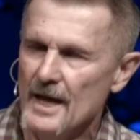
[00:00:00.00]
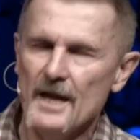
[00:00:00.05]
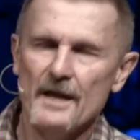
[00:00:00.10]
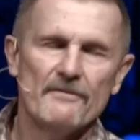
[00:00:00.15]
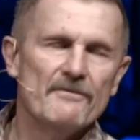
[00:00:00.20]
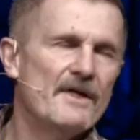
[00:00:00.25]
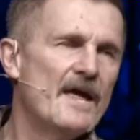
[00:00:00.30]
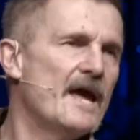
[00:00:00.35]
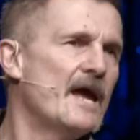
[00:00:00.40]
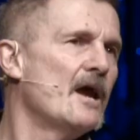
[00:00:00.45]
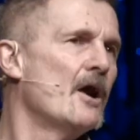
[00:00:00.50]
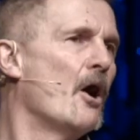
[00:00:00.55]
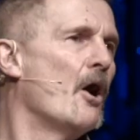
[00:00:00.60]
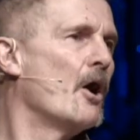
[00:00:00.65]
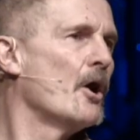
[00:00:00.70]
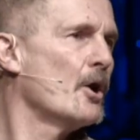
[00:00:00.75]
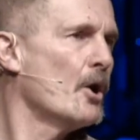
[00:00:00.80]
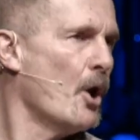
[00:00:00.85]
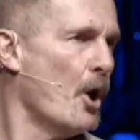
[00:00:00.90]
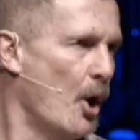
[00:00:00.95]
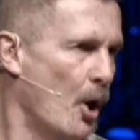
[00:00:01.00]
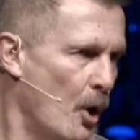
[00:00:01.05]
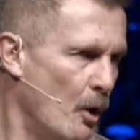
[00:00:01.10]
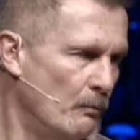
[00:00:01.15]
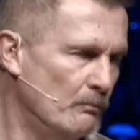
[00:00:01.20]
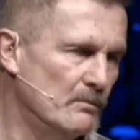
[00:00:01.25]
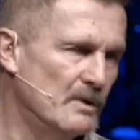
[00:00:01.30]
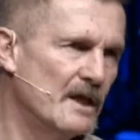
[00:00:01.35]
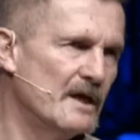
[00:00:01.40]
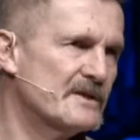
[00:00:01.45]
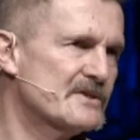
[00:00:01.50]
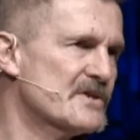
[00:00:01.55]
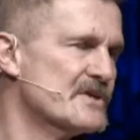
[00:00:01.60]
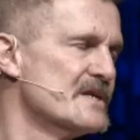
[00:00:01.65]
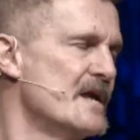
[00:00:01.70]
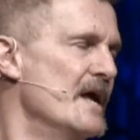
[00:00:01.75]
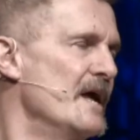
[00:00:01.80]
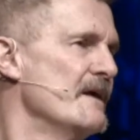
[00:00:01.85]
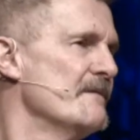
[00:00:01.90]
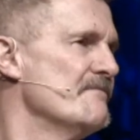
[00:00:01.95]
They are homeless.
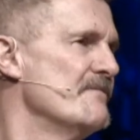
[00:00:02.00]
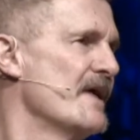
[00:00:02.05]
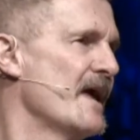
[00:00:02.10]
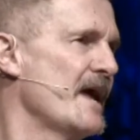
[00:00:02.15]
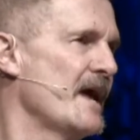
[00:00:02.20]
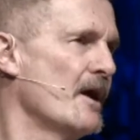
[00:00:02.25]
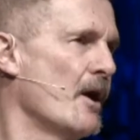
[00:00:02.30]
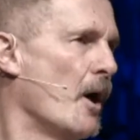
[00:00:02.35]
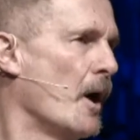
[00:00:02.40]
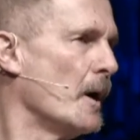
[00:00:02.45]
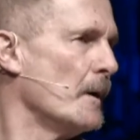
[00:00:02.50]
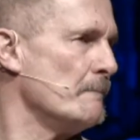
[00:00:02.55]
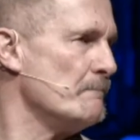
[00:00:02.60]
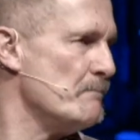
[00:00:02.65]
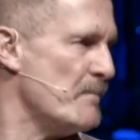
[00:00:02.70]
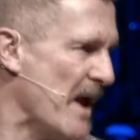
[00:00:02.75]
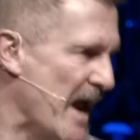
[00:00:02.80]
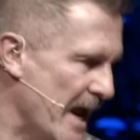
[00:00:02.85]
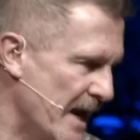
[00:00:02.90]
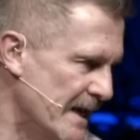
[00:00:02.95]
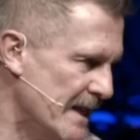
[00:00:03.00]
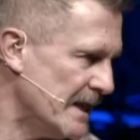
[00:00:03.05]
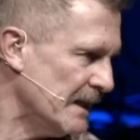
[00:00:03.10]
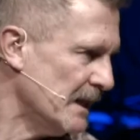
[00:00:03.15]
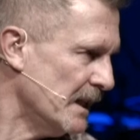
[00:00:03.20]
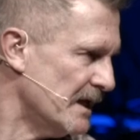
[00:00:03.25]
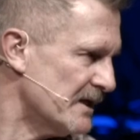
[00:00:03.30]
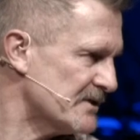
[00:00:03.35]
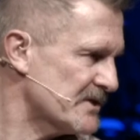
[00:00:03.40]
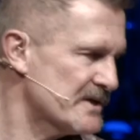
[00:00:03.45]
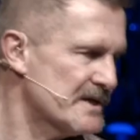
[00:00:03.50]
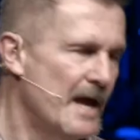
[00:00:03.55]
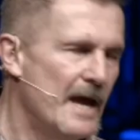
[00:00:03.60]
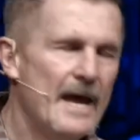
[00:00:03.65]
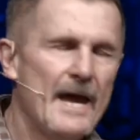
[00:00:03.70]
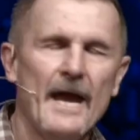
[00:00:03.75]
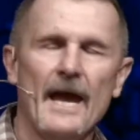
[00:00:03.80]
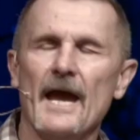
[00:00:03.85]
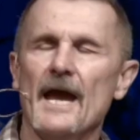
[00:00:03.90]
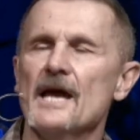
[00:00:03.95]
They are penniless.
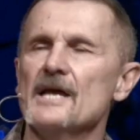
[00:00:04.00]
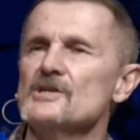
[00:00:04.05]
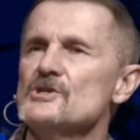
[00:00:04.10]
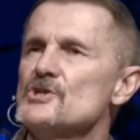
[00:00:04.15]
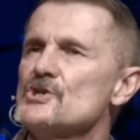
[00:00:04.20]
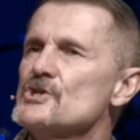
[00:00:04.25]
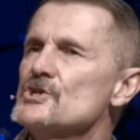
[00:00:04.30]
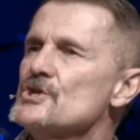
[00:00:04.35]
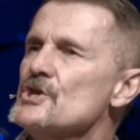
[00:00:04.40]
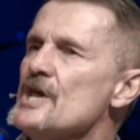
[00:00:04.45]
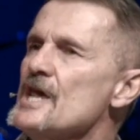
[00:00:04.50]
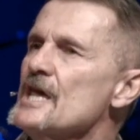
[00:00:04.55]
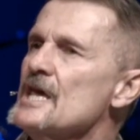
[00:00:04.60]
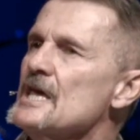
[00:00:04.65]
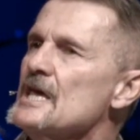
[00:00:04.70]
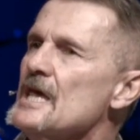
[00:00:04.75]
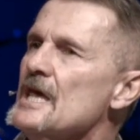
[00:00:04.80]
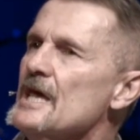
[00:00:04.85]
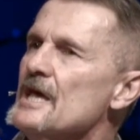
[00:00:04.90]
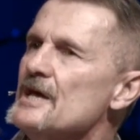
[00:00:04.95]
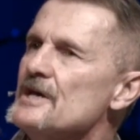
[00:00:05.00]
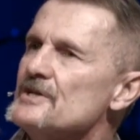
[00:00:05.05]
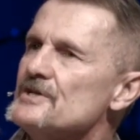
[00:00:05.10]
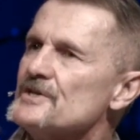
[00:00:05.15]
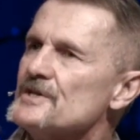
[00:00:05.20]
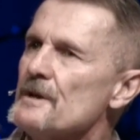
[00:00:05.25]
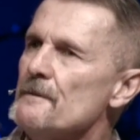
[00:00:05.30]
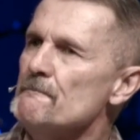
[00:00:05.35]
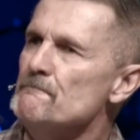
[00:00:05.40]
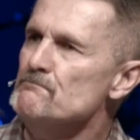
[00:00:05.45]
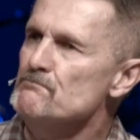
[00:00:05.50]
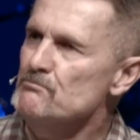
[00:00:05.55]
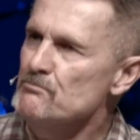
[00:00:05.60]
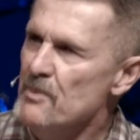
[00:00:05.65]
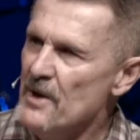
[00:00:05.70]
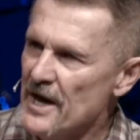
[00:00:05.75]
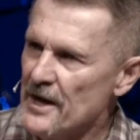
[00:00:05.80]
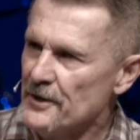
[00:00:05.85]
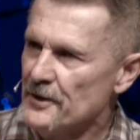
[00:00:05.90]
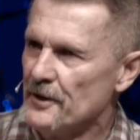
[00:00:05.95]
And she is
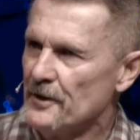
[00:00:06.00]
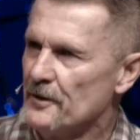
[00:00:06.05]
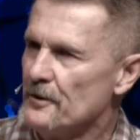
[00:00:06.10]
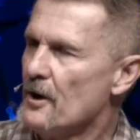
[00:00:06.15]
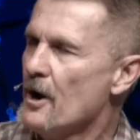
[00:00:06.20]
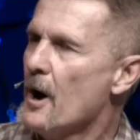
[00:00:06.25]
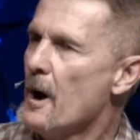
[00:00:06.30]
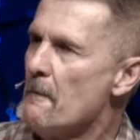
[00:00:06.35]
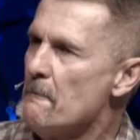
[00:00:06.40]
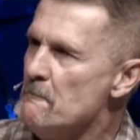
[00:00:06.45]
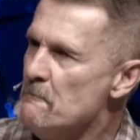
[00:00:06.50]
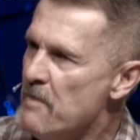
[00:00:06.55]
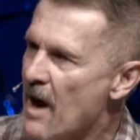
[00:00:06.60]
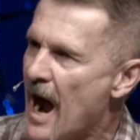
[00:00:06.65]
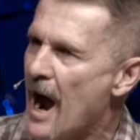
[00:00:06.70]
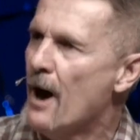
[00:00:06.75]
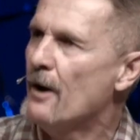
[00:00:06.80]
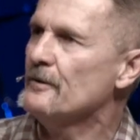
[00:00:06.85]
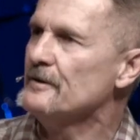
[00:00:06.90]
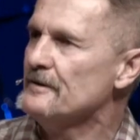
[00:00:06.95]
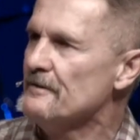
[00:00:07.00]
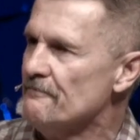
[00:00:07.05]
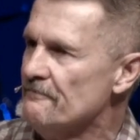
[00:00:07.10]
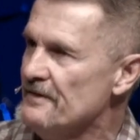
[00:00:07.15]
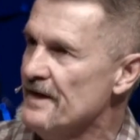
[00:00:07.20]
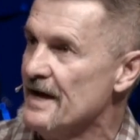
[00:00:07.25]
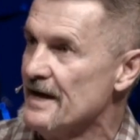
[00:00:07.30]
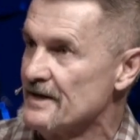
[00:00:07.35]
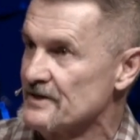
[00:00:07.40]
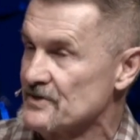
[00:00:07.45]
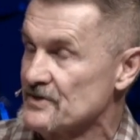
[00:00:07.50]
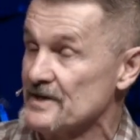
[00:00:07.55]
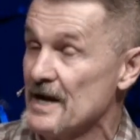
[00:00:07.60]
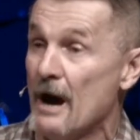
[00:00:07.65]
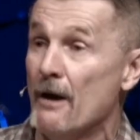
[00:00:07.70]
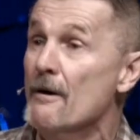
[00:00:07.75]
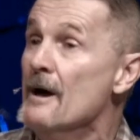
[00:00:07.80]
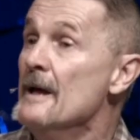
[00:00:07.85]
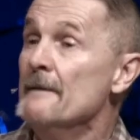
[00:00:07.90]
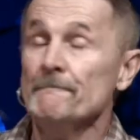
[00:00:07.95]
bitter about this.
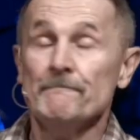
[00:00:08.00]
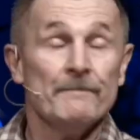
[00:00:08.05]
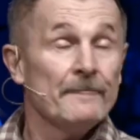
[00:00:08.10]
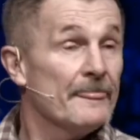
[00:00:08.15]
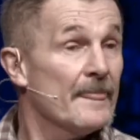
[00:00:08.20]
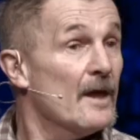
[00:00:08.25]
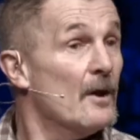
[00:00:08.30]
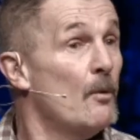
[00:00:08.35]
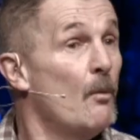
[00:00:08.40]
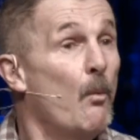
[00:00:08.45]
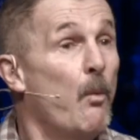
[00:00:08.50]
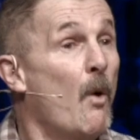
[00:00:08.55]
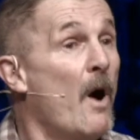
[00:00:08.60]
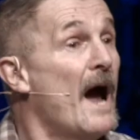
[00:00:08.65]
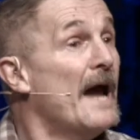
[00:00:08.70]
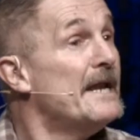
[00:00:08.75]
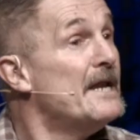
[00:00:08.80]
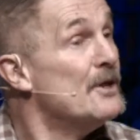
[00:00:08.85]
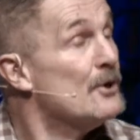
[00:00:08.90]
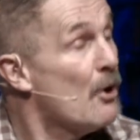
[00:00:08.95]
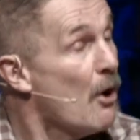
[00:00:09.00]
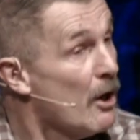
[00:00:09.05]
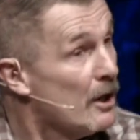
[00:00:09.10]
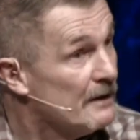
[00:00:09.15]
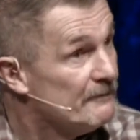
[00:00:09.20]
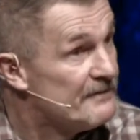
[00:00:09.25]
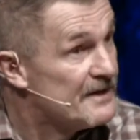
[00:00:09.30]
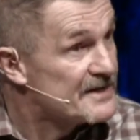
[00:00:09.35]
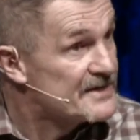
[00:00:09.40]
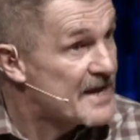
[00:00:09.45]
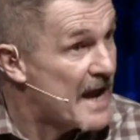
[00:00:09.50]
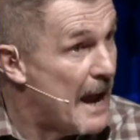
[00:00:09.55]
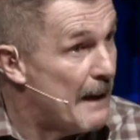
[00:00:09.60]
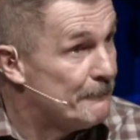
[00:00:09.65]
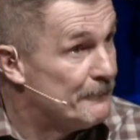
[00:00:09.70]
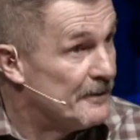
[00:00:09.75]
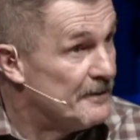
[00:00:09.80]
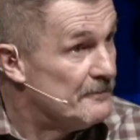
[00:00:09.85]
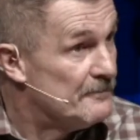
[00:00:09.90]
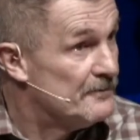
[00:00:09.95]
Now, why did all of this
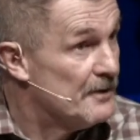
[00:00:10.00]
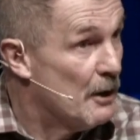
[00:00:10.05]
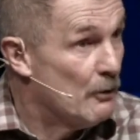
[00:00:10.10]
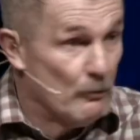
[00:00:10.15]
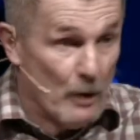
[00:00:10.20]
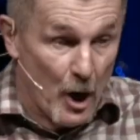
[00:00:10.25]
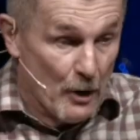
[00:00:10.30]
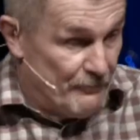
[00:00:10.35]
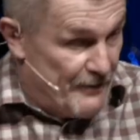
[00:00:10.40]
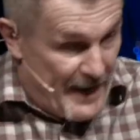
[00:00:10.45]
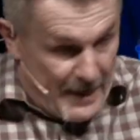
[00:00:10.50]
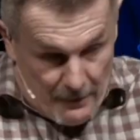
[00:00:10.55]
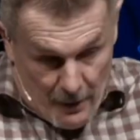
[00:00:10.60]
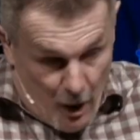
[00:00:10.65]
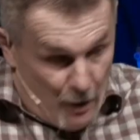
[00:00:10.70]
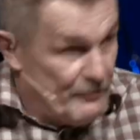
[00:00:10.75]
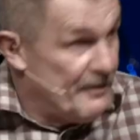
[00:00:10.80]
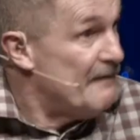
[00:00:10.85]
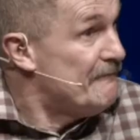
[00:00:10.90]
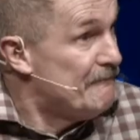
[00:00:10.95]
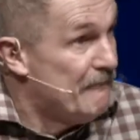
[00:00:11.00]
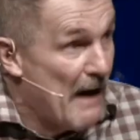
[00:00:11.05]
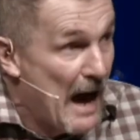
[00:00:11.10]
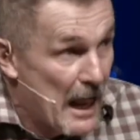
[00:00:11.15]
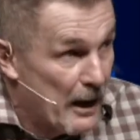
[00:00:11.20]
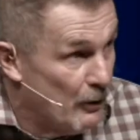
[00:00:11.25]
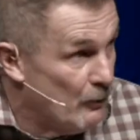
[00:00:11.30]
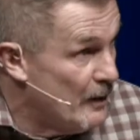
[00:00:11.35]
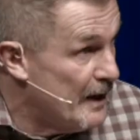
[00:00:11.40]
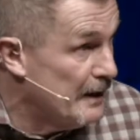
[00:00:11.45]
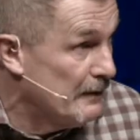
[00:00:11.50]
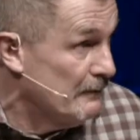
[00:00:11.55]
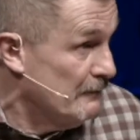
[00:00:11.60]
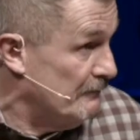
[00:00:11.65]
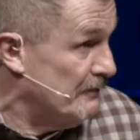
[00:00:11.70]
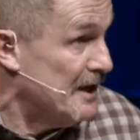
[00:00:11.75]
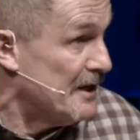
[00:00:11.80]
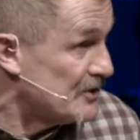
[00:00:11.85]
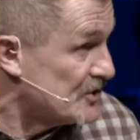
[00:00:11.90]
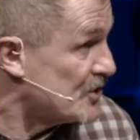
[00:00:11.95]
happen? Are they following
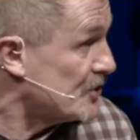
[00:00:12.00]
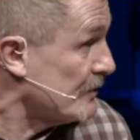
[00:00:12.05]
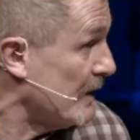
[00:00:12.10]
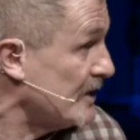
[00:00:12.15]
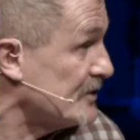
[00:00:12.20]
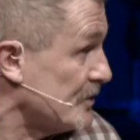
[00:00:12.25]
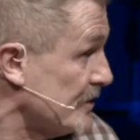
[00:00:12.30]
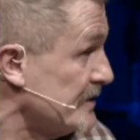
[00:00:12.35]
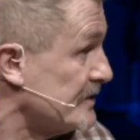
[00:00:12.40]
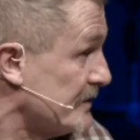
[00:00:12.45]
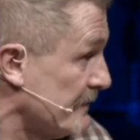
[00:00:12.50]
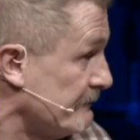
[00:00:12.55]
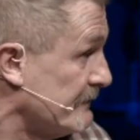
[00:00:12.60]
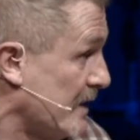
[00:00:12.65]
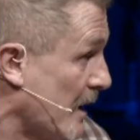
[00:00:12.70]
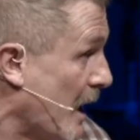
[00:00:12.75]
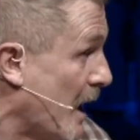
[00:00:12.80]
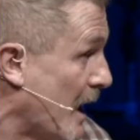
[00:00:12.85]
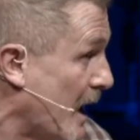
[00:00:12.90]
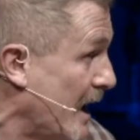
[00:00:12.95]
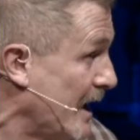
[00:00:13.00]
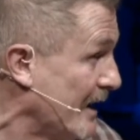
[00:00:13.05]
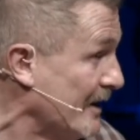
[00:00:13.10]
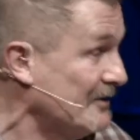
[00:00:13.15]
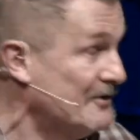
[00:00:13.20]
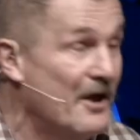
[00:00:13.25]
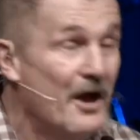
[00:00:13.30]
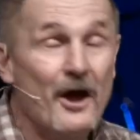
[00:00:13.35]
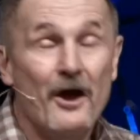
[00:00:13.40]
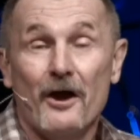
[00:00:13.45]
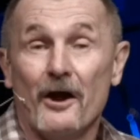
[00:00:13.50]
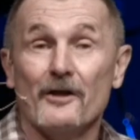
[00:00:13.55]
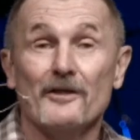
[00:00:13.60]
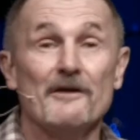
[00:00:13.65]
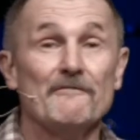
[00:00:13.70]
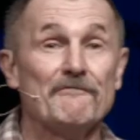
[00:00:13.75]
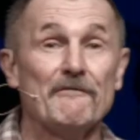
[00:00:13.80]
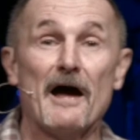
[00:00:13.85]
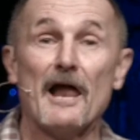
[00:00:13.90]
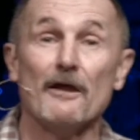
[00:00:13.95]
the instructions of God? Are
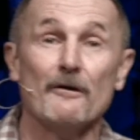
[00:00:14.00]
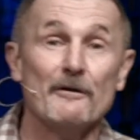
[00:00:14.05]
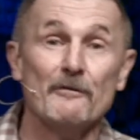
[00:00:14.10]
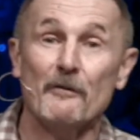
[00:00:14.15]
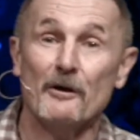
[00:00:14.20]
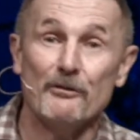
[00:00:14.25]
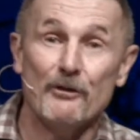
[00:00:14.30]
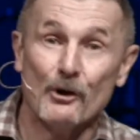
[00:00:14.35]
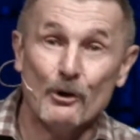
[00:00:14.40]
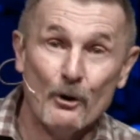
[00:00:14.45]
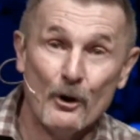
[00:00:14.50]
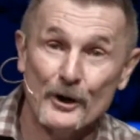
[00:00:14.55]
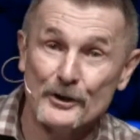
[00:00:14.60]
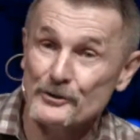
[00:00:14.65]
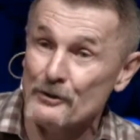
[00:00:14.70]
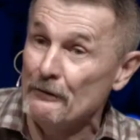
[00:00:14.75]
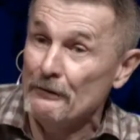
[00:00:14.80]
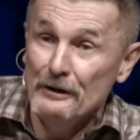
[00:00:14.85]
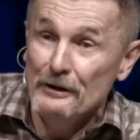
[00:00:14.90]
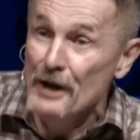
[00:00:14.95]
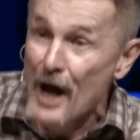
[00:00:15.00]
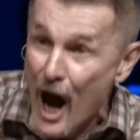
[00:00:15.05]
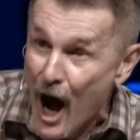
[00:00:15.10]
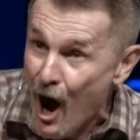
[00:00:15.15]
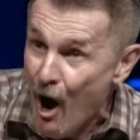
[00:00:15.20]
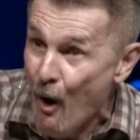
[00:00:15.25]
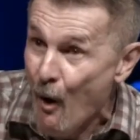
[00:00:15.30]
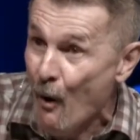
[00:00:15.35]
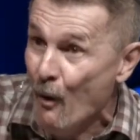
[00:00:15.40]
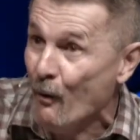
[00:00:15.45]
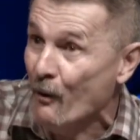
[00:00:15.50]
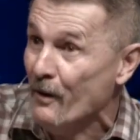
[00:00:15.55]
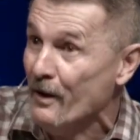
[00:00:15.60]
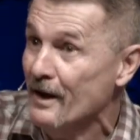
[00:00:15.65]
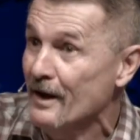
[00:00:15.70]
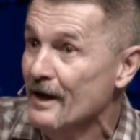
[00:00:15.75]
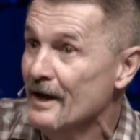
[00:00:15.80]
they following what the Lord told them? No.